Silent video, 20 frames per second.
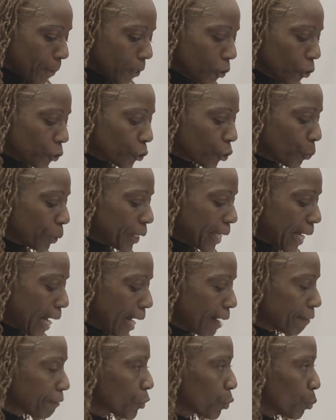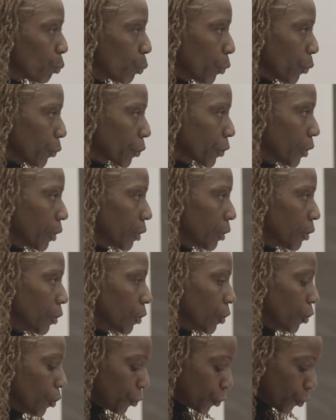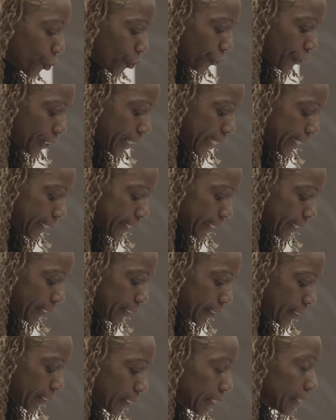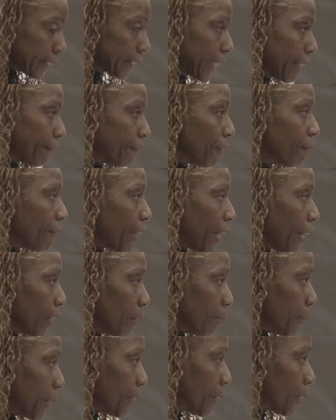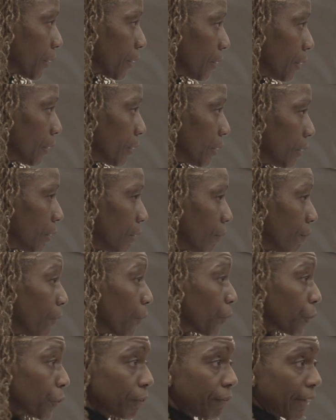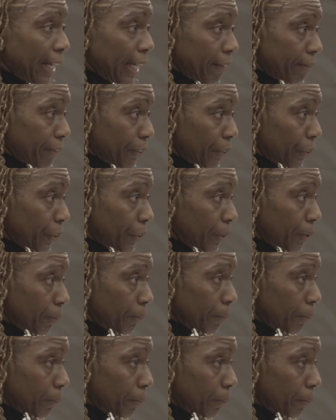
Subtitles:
So we have to work to create safe environments for survivors.